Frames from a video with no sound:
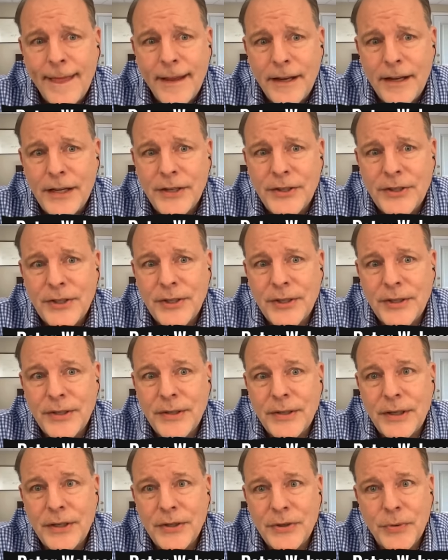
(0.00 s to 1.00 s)
it's,
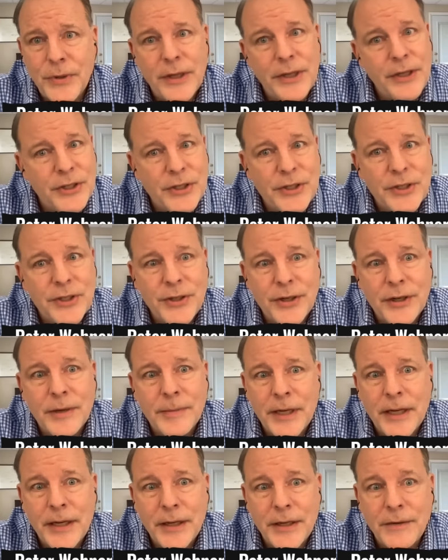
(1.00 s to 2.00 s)
it's really
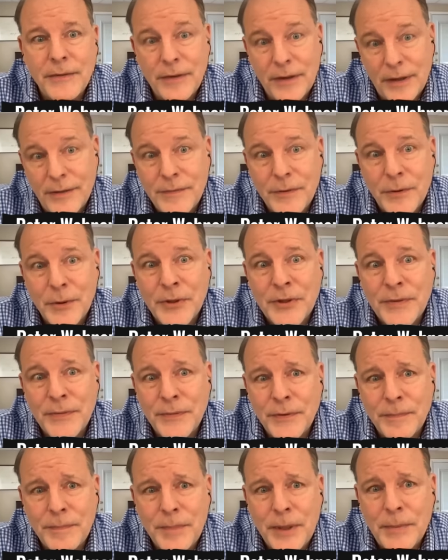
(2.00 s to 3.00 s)
disturbing. And of course,
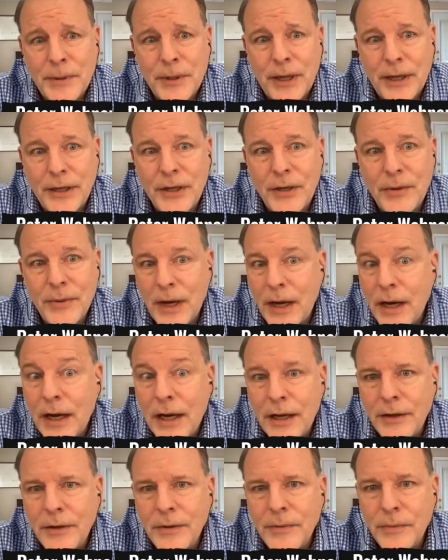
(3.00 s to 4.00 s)
for people like you and
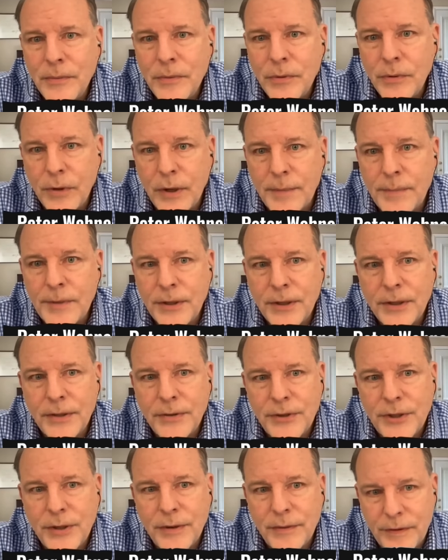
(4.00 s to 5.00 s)
I who grew up in the
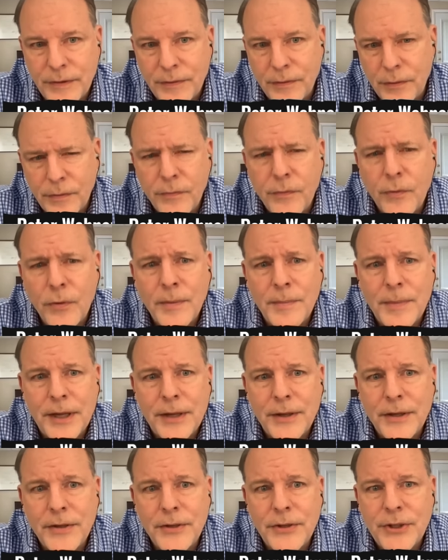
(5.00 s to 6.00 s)
conservative or reformed by the
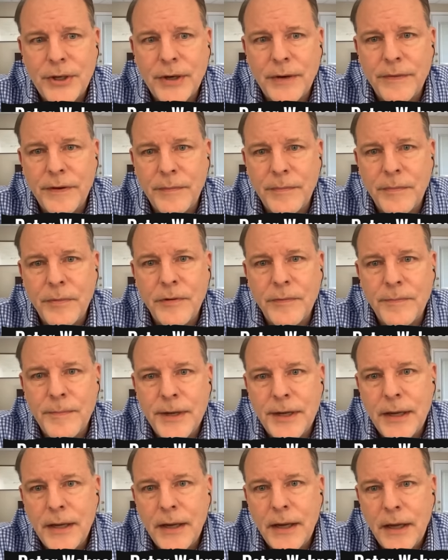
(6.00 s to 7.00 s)
conservative
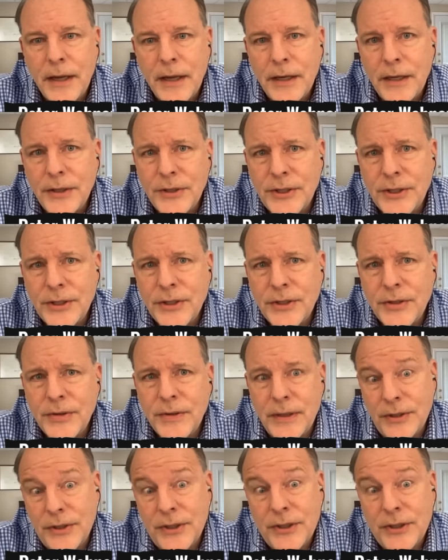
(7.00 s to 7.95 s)
movement, it's, it's